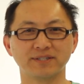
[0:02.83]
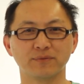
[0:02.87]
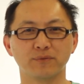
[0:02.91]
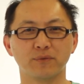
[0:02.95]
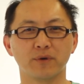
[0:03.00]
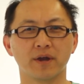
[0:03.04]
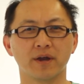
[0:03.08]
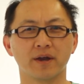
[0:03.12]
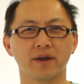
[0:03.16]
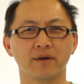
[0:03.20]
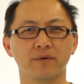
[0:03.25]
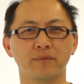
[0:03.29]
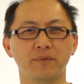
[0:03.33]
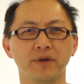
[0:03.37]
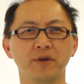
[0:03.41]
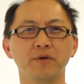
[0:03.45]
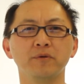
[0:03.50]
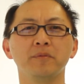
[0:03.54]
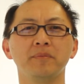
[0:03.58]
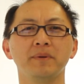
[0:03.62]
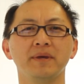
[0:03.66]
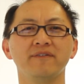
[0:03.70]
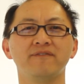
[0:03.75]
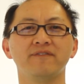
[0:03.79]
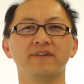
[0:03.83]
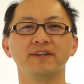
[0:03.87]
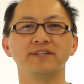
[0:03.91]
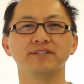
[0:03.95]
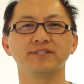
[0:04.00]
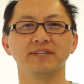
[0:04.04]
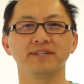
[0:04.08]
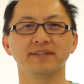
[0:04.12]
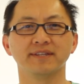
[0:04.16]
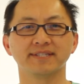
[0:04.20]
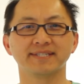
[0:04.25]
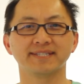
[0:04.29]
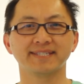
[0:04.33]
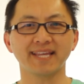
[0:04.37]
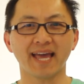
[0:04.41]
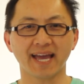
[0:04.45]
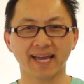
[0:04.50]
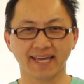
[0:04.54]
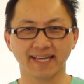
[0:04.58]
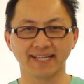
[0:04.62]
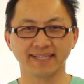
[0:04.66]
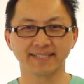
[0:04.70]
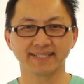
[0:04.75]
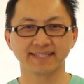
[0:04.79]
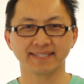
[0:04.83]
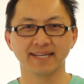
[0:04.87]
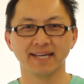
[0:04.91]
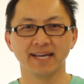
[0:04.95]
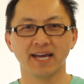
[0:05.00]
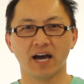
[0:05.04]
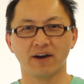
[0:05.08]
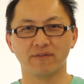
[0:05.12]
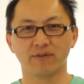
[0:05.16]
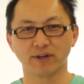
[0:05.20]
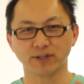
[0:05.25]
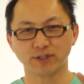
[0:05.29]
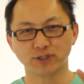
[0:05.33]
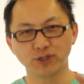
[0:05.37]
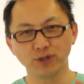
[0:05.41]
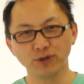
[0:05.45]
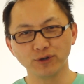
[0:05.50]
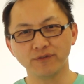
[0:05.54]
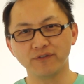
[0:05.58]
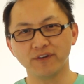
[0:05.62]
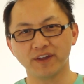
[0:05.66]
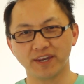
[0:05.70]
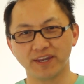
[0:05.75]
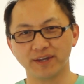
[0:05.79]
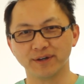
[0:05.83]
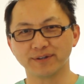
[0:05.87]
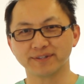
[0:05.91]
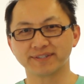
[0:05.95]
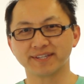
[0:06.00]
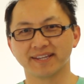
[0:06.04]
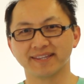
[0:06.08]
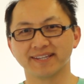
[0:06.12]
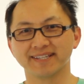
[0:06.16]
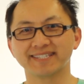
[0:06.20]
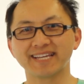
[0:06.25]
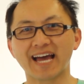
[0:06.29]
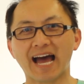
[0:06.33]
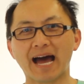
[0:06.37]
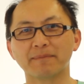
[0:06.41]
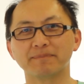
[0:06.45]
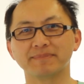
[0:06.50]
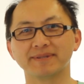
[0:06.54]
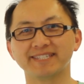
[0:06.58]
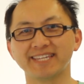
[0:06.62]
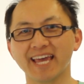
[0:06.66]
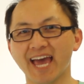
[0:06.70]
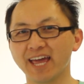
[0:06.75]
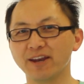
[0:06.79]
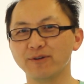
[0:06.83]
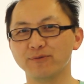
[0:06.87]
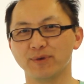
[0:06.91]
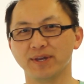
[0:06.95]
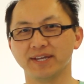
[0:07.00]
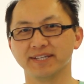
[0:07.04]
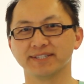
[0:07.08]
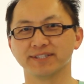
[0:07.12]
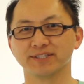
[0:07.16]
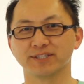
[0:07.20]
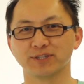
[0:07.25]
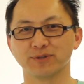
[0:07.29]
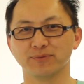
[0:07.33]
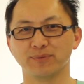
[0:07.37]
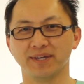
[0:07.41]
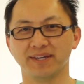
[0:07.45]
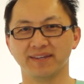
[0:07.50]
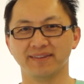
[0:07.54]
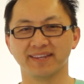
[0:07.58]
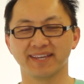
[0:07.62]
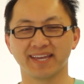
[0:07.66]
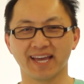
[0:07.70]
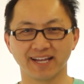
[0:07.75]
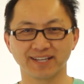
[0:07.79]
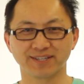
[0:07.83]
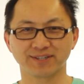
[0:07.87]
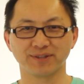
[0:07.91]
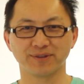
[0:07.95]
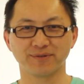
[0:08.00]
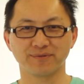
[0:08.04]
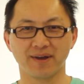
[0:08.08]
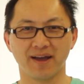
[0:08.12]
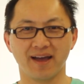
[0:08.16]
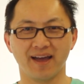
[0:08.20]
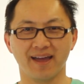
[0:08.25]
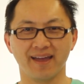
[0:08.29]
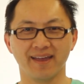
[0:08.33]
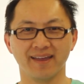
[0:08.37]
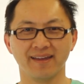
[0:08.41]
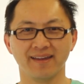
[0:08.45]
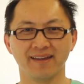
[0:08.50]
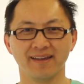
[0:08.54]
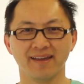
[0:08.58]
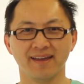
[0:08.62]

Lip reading: where we will be finishing the second of our 2 videos on the top 10 reasons to read The Catch in the Rye.